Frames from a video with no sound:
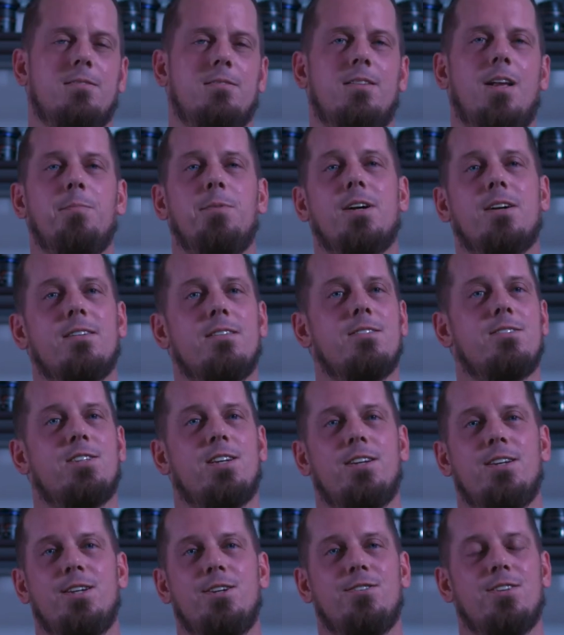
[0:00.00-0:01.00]
I'm not going to
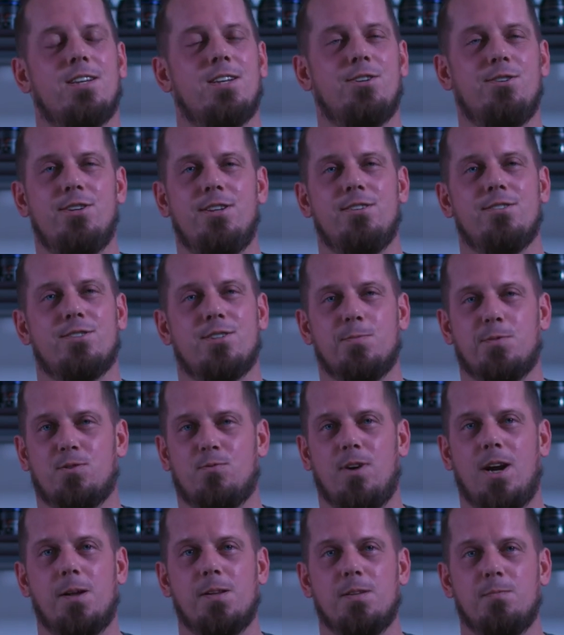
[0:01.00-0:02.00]
tell you that you need to
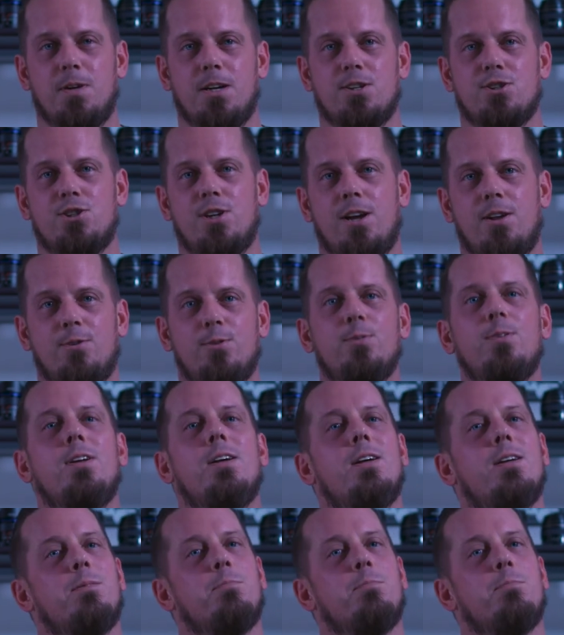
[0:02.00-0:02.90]
subscribe to my channel,